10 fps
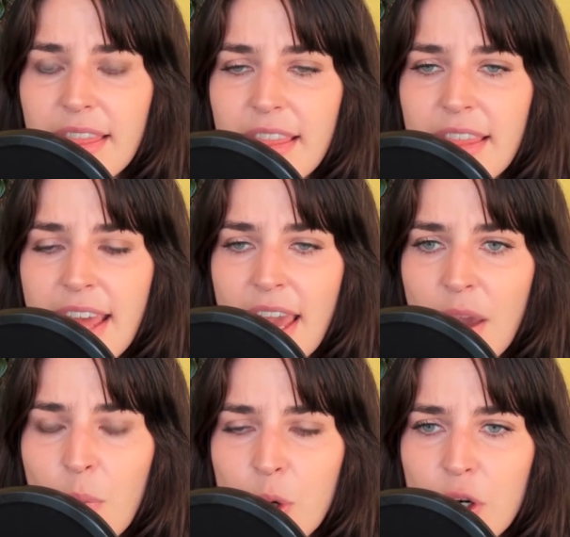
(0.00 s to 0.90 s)
they
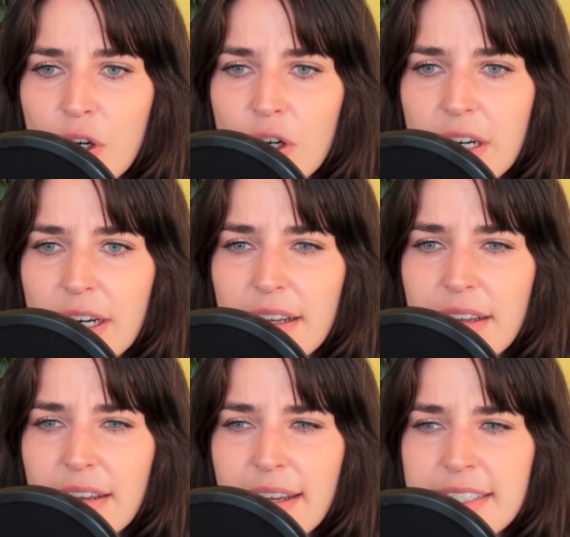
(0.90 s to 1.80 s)
were
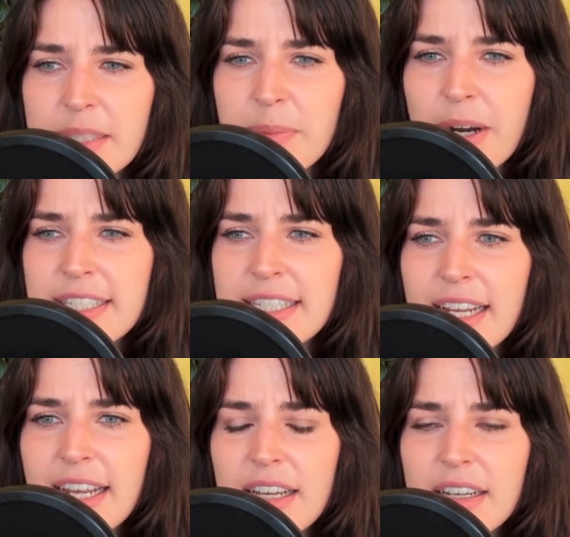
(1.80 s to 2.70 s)

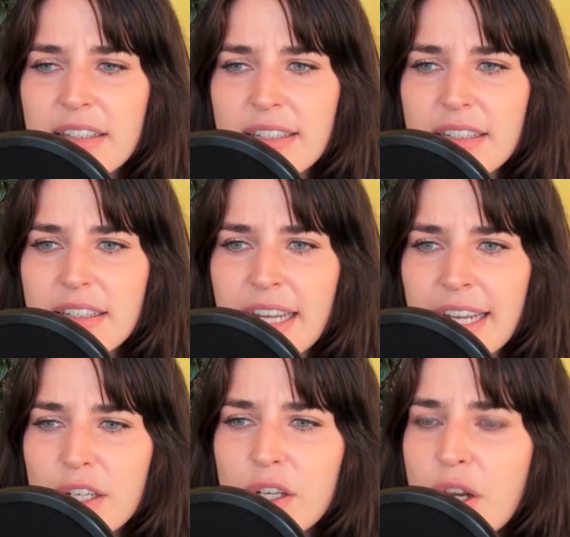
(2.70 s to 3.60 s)
expressing like
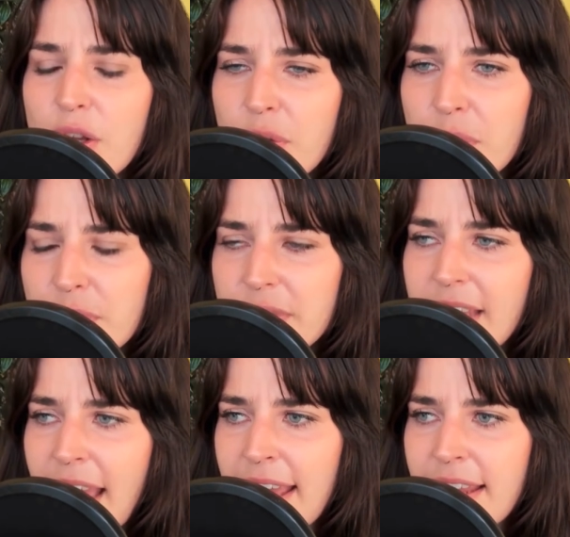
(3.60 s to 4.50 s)
news
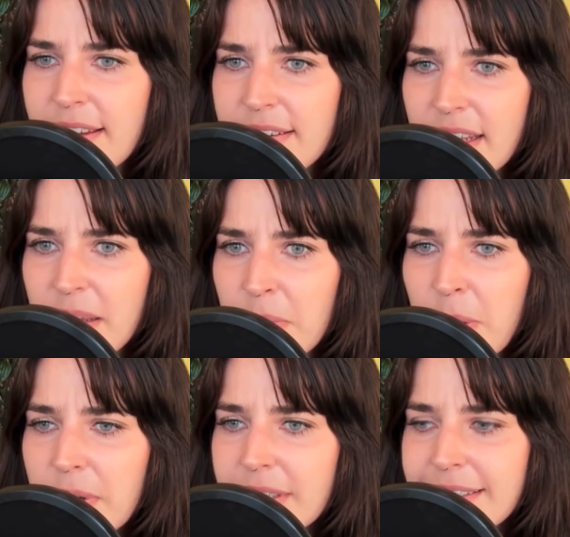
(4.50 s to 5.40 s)
and
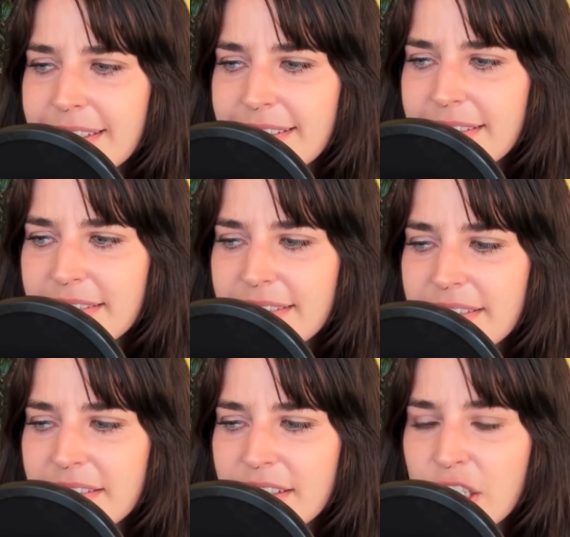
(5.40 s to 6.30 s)
important
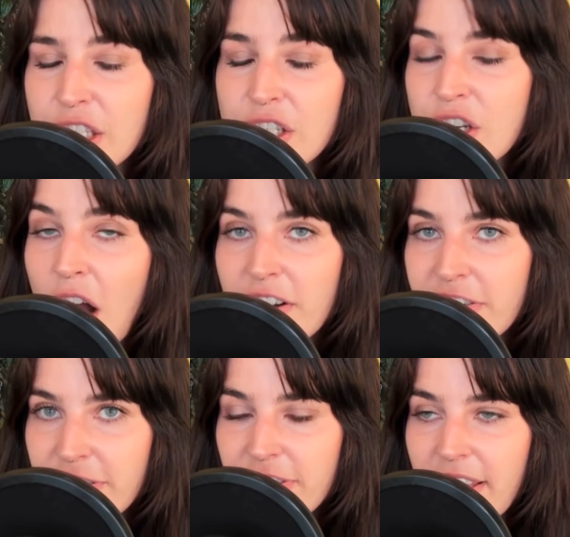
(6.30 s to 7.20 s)

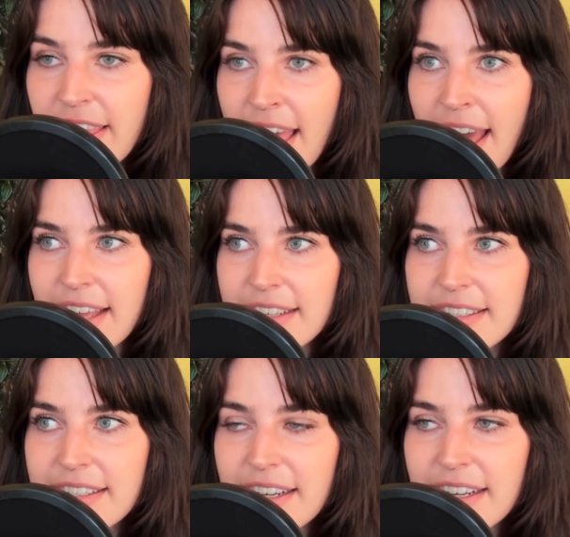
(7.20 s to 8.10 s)
stuff
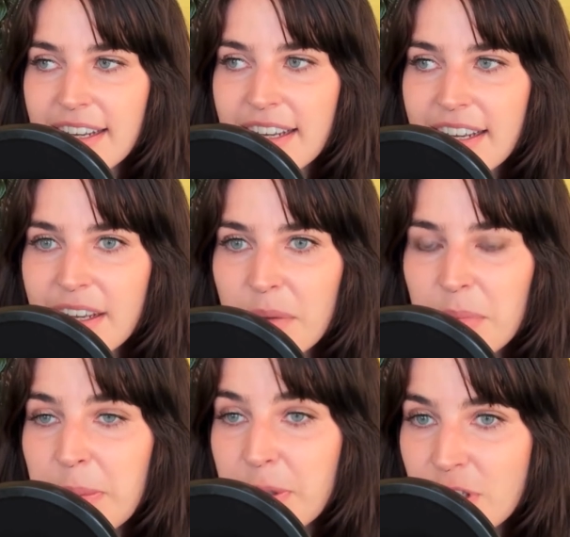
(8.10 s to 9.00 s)
that
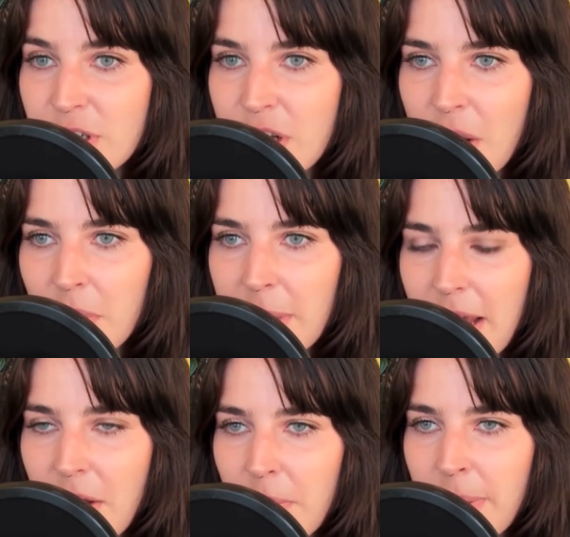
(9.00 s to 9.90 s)
people should know
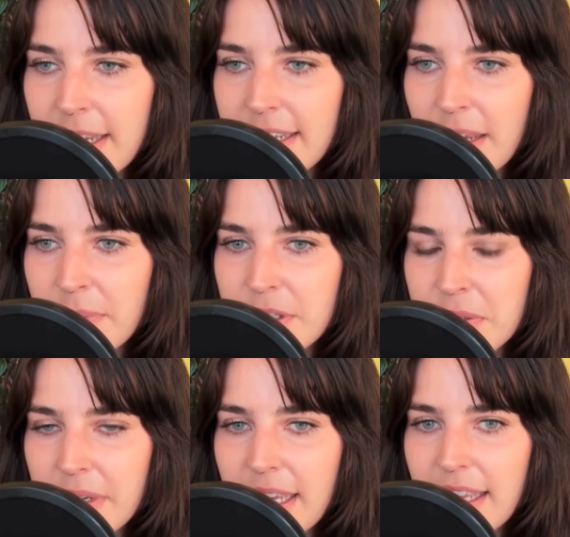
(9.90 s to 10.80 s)
about, but they were
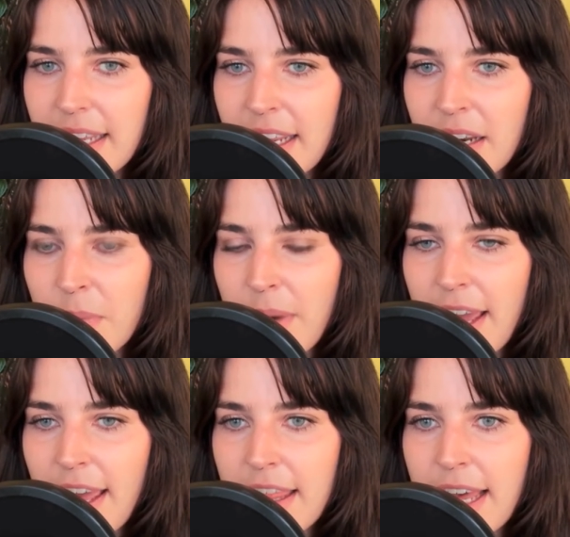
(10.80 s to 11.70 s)
doing it in a
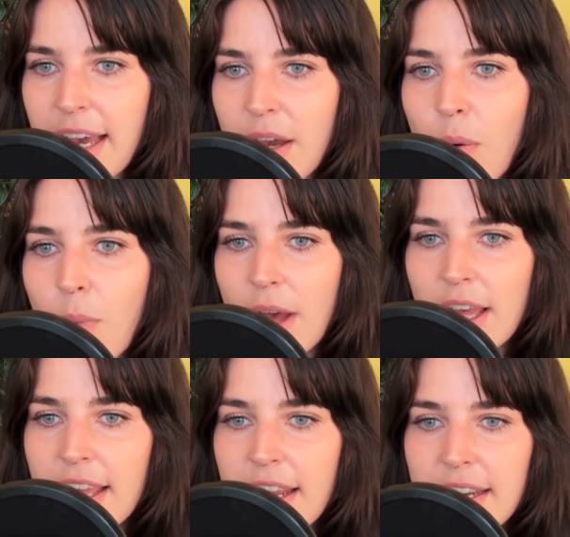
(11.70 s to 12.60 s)
way that,
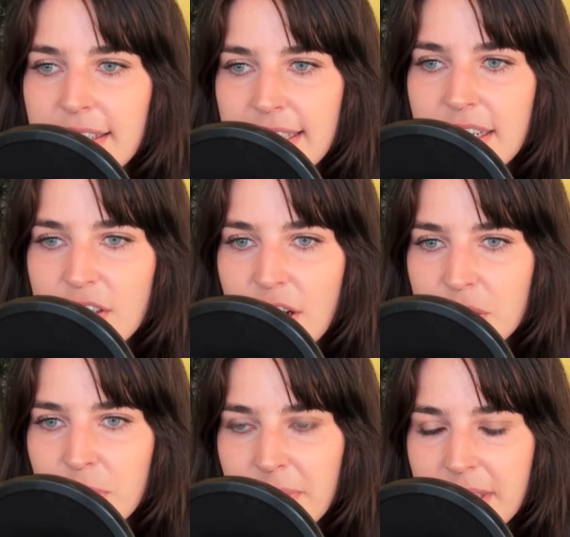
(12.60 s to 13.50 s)
one, didn't talk
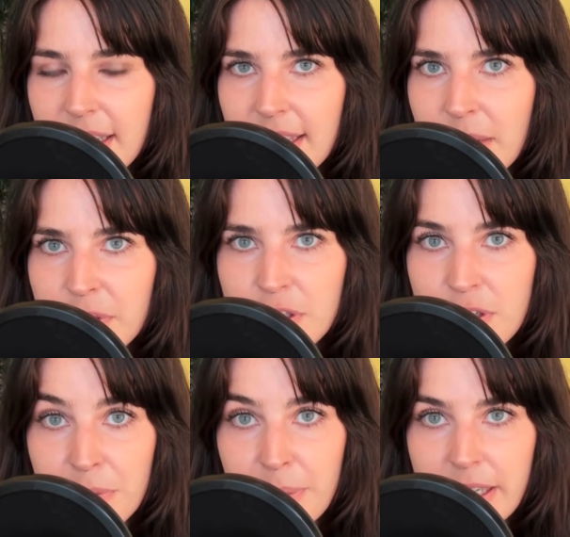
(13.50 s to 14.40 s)
to women like they were
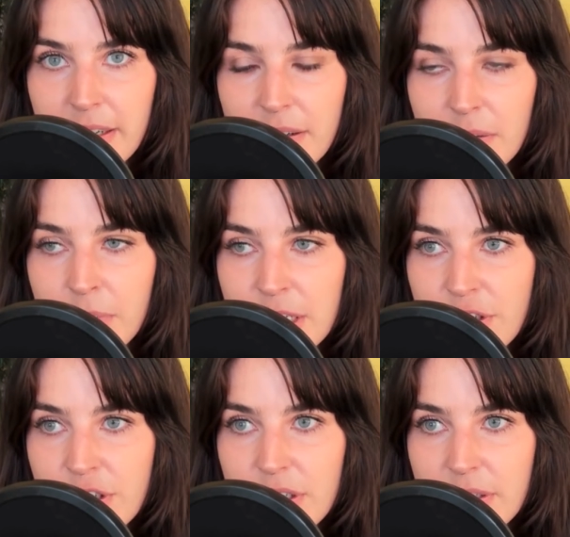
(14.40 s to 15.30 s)
stupid,
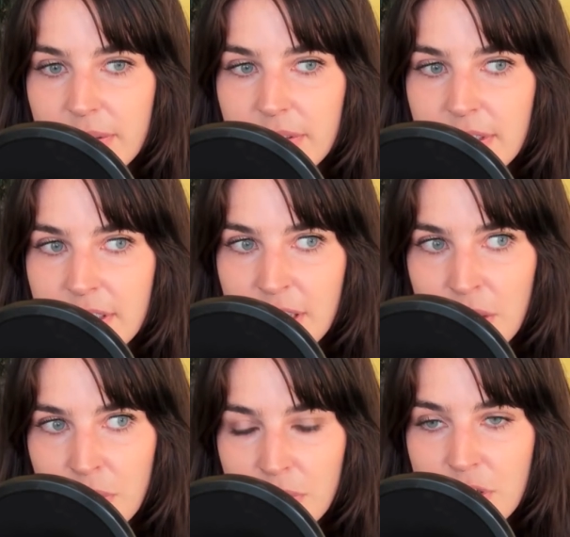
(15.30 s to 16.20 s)
which is
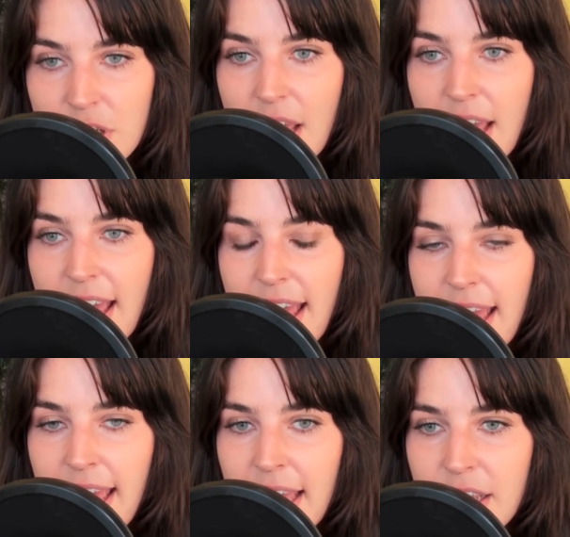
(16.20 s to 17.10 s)
huge,
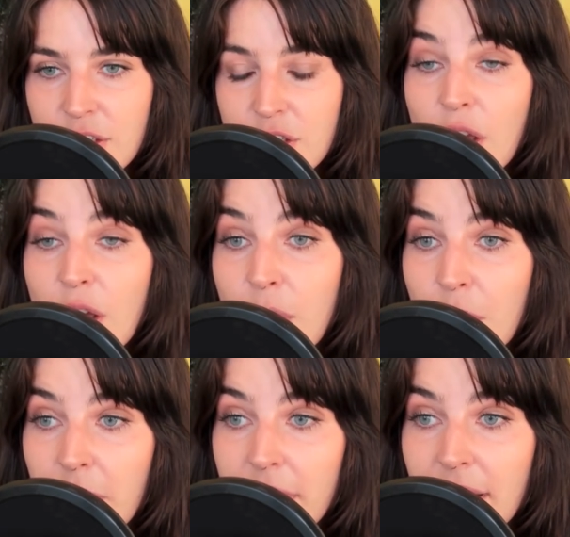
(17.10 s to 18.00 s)
and
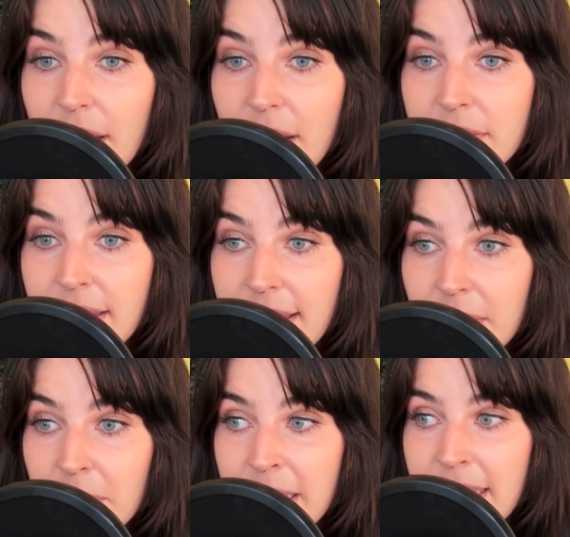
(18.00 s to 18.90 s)
two, like
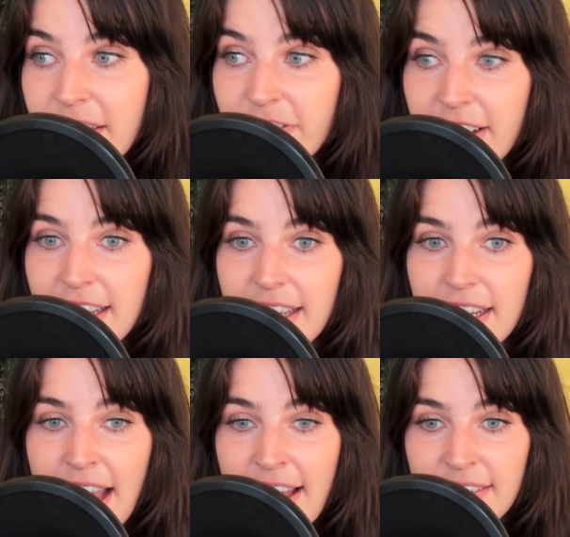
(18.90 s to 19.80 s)
being funny and
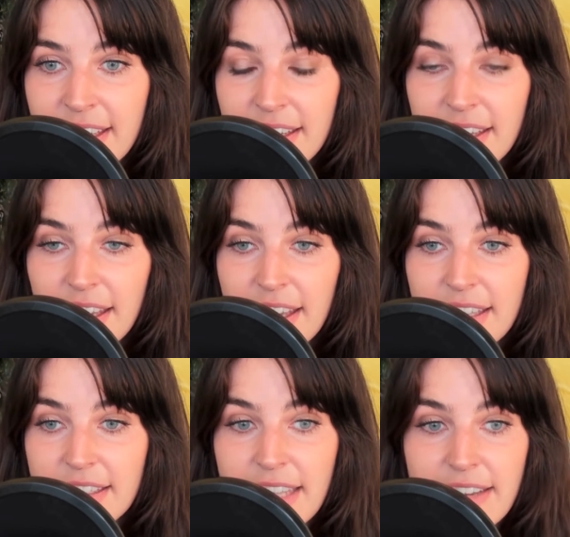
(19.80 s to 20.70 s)
having
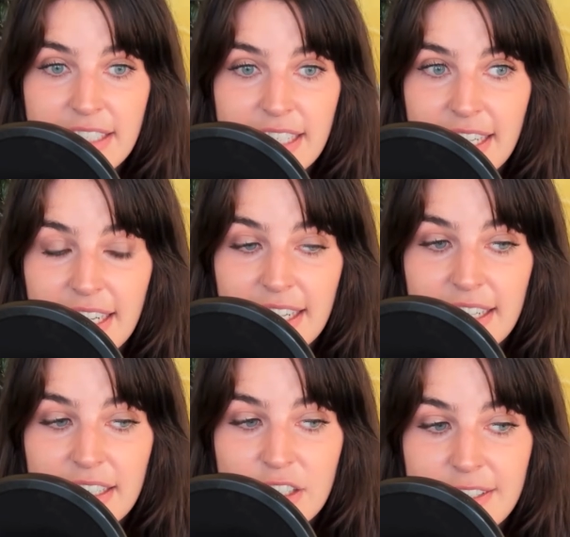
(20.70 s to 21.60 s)
levity
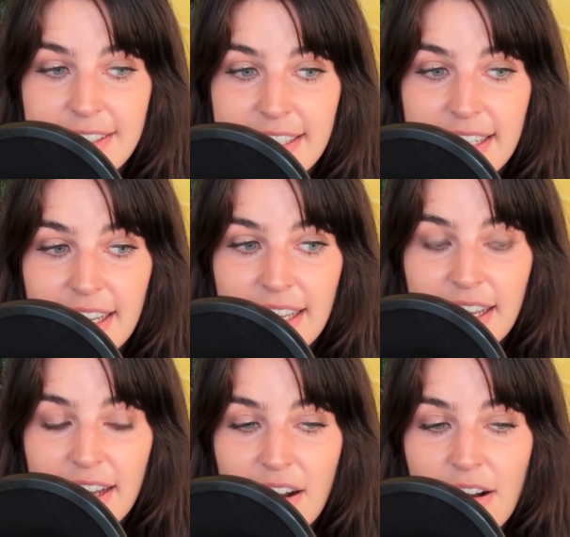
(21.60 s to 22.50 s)
just
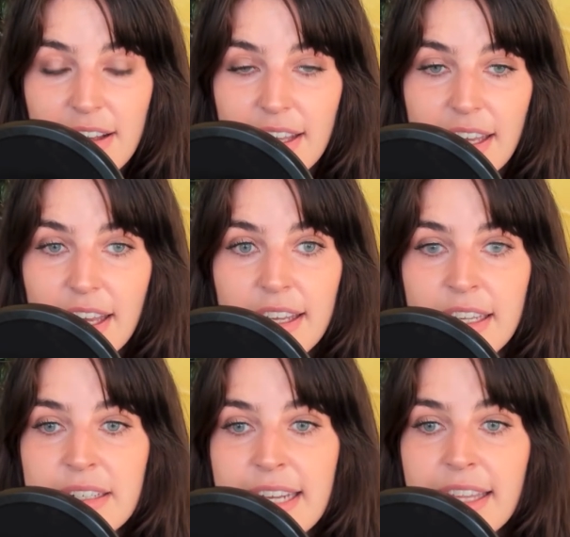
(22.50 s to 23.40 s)
in
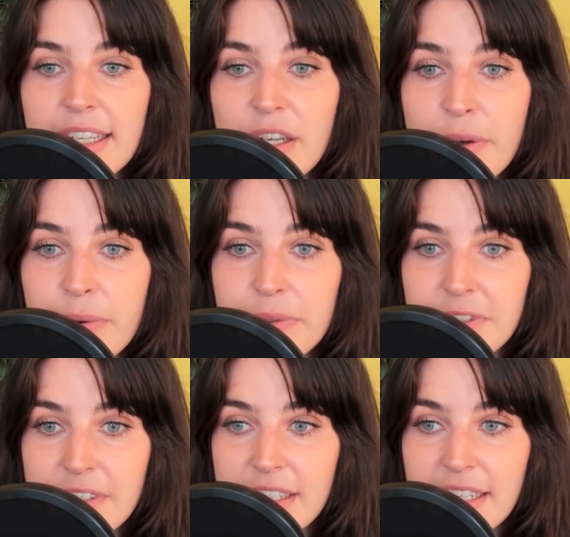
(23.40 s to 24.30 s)
daily
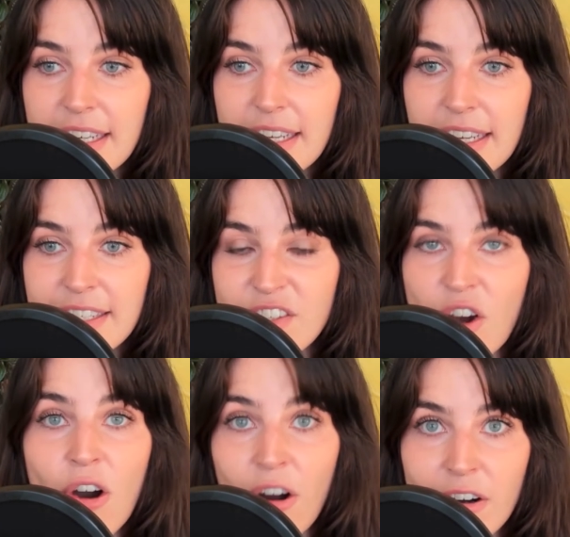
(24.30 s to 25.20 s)
news is
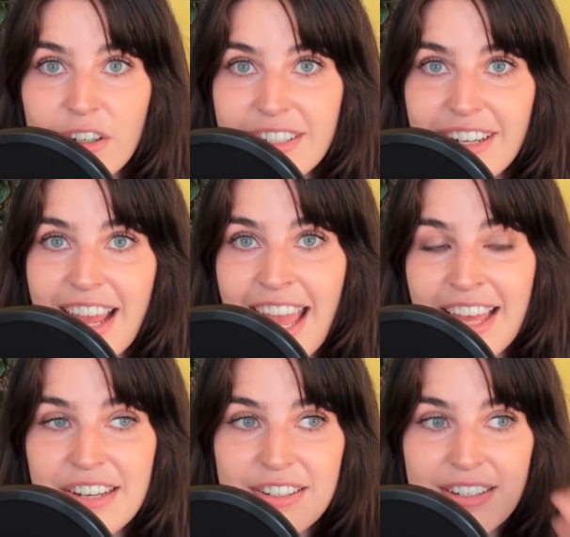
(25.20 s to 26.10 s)
hard
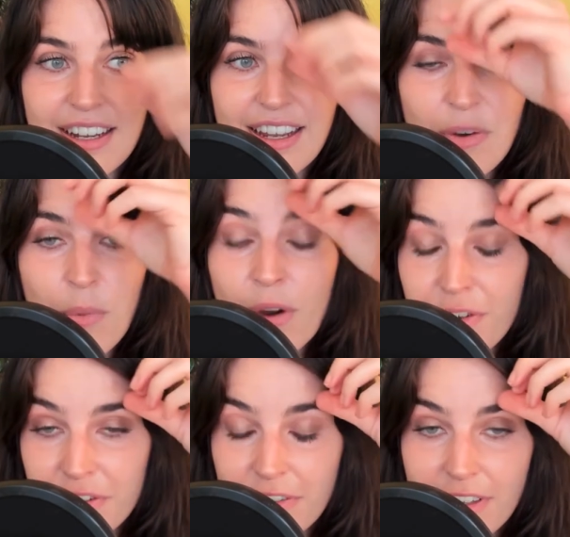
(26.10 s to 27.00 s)
and
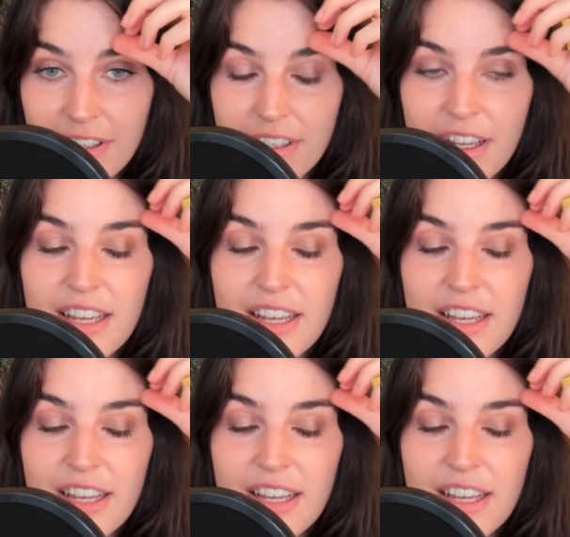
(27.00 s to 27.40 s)
wonderful.